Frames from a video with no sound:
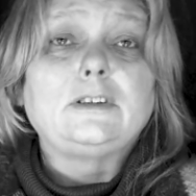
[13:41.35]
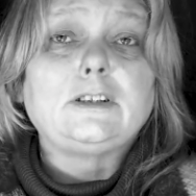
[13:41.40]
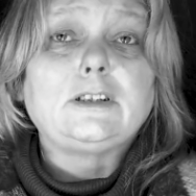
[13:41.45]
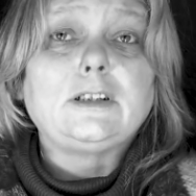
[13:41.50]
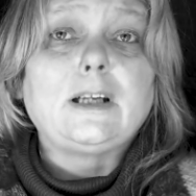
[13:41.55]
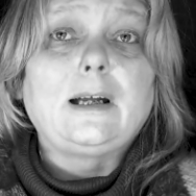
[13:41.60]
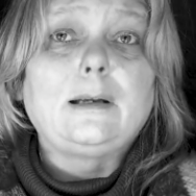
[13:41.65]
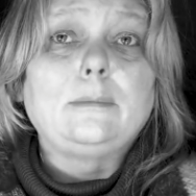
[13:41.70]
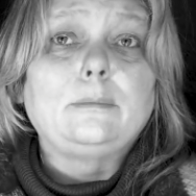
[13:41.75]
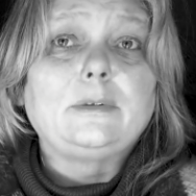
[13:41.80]

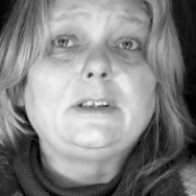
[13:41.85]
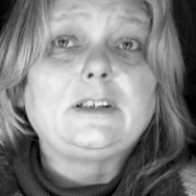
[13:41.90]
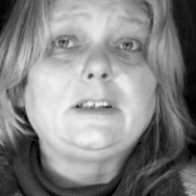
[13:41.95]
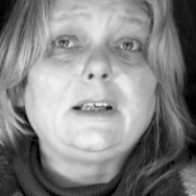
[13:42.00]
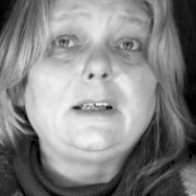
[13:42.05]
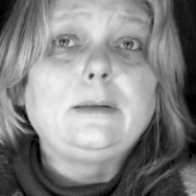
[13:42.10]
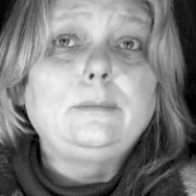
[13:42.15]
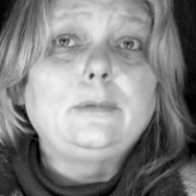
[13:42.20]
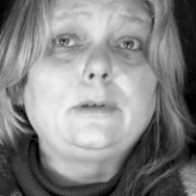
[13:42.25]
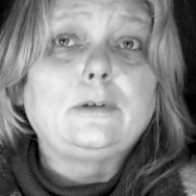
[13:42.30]
stand
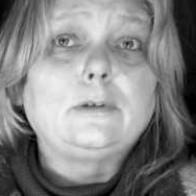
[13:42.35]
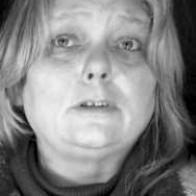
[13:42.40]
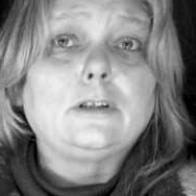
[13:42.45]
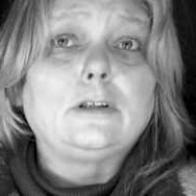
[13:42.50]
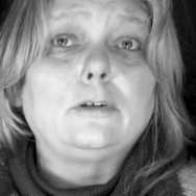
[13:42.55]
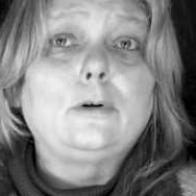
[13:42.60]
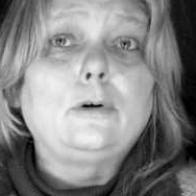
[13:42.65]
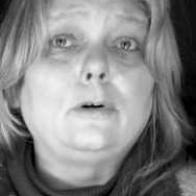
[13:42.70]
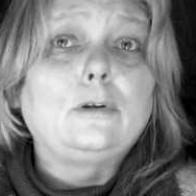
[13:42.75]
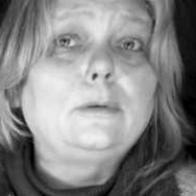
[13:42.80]
beside me, because a
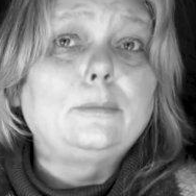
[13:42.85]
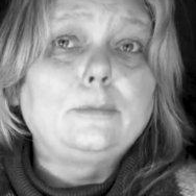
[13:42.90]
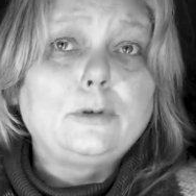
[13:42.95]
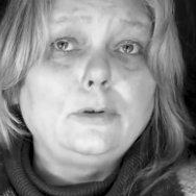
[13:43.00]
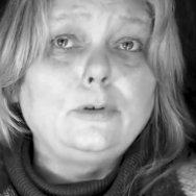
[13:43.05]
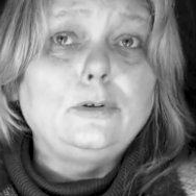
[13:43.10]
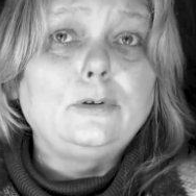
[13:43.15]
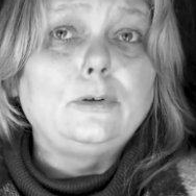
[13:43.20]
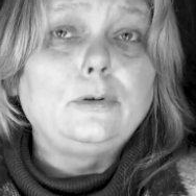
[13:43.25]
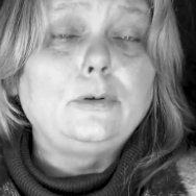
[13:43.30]
lot of them
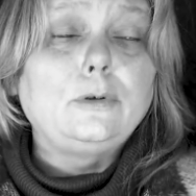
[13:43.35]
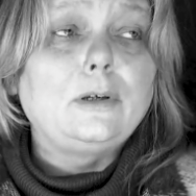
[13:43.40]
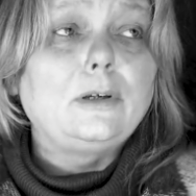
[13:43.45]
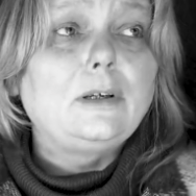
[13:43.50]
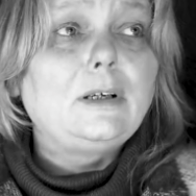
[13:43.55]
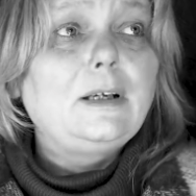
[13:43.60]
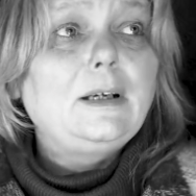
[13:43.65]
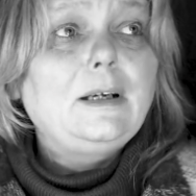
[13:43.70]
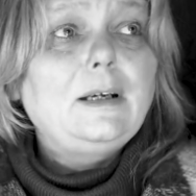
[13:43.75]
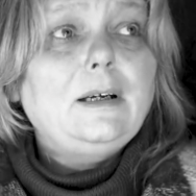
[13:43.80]
couldn't do it.